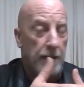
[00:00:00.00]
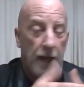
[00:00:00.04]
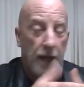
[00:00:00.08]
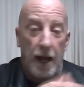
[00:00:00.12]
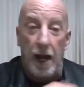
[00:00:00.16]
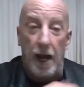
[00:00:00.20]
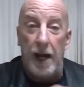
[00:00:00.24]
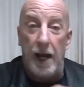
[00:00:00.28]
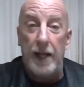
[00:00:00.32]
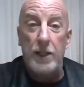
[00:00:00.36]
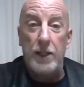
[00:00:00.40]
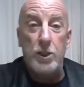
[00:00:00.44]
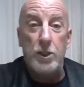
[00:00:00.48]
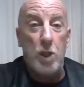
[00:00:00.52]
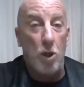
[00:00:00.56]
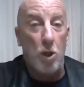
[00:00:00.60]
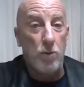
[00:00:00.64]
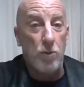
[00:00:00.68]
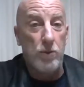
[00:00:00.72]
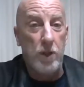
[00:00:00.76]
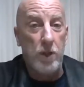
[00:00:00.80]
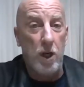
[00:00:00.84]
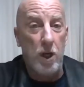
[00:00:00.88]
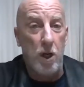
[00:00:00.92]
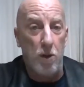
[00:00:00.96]
I
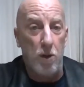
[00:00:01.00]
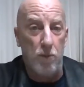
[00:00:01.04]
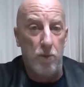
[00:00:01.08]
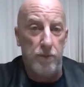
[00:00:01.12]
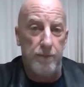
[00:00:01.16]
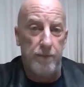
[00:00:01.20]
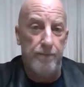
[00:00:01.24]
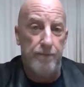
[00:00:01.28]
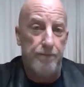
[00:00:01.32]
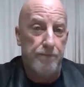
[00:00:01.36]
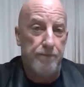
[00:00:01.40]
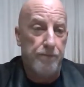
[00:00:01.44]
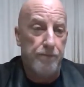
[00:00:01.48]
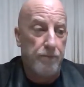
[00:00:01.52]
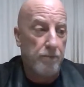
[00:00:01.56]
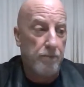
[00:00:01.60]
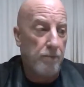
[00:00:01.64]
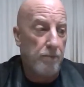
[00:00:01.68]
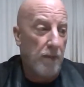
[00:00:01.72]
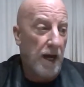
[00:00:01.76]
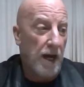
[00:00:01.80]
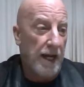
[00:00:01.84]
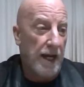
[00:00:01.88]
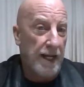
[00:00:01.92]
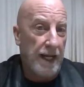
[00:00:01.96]
don't know.
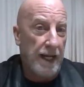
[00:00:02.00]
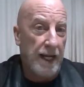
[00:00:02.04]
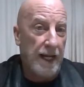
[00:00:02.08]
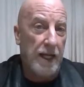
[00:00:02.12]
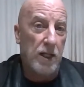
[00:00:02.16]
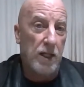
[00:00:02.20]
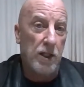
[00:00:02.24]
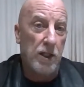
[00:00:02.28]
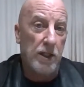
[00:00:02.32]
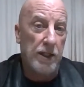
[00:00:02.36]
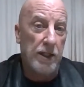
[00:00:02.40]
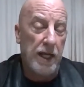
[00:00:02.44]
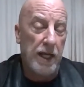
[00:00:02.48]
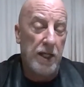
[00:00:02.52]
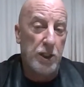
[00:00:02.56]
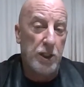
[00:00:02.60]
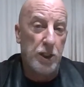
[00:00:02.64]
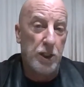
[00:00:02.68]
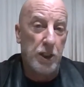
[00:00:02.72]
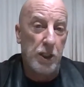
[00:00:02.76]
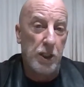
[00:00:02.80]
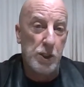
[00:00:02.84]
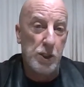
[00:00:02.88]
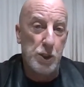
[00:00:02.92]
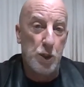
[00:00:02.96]
My
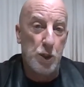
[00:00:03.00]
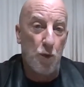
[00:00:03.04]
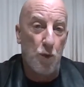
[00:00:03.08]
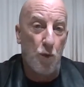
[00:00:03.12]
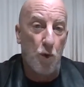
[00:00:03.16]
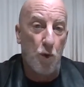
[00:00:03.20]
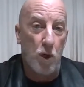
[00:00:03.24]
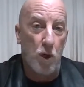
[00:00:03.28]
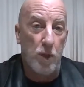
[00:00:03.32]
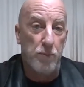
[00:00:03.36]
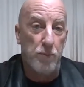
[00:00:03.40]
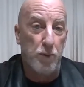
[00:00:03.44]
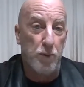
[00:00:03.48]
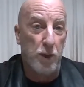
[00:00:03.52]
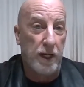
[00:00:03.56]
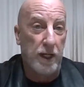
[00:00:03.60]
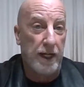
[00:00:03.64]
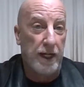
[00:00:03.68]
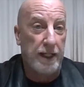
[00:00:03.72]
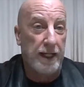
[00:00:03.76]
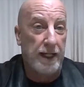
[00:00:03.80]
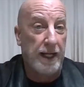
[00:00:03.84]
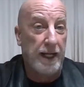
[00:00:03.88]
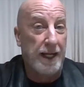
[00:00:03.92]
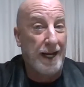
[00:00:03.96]
inclination is toward
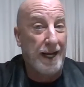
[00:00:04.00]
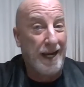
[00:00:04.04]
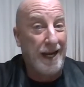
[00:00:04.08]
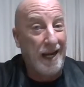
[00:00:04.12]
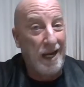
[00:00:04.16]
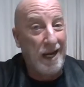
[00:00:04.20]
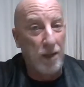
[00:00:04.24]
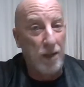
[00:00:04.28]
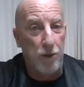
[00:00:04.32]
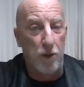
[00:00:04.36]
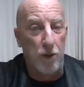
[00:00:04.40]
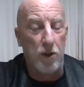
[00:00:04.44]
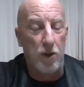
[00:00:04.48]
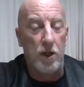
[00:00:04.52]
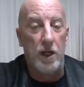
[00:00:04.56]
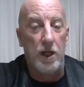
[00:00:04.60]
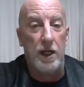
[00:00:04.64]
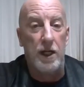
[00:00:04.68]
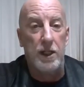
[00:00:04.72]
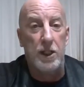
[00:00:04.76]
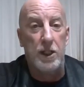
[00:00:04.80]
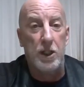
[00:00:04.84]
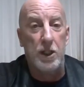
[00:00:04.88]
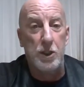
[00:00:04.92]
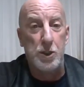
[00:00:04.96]
predicting either
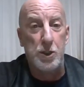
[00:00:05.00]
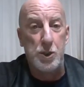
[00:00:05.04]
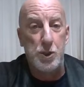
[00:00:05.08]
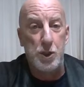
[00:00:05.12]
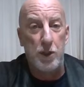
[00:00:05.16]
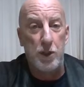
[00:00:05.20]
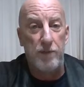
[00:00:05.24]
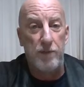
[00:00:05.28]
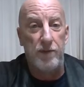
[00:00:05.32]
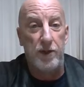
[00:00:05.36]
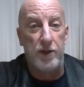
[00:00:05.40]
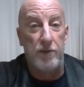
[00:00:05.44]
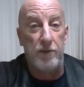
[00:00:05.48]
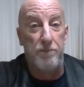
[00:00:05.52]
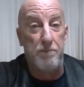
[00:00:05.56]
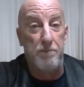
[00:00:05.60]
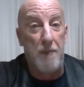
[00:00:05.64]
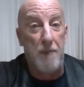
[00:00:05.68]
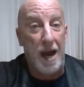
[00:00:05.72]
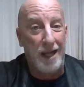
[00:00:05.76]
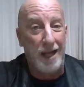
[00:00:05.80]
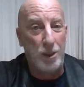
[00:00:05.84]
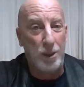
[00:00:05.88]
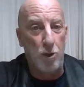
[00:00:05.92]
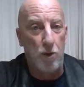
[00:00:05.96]
a conservative
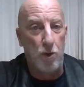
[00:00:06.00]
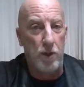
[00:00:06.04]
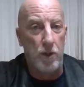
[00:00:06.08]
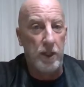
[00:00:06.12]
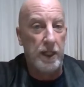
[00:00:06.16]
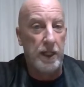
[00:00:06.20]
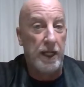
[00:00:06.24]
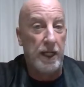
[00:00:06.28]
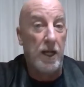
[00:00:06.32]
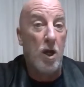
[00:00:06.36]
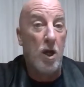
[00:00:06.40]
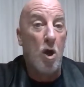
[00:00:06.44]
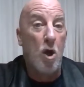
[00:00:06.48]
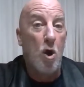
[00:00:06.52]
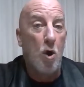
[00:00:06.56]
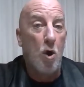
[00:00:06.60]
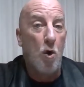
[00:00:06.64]
minority